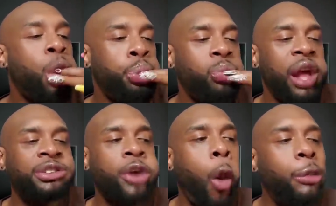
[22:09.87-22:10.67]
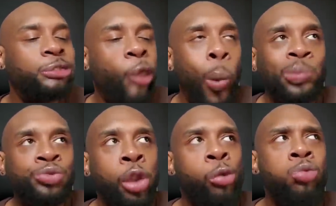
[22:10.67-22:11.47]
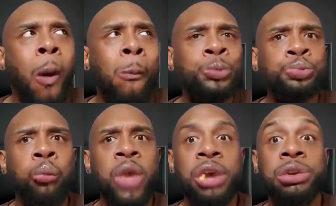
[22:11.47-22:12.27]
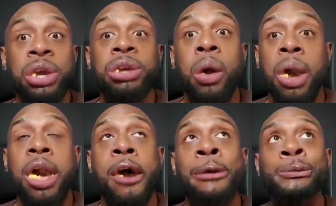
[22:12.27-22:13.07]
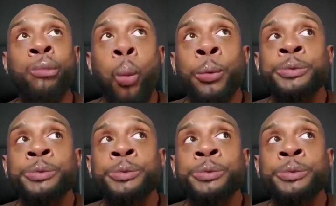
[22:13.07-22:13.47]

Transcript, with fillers: Mm-hmm. It, it's gonna have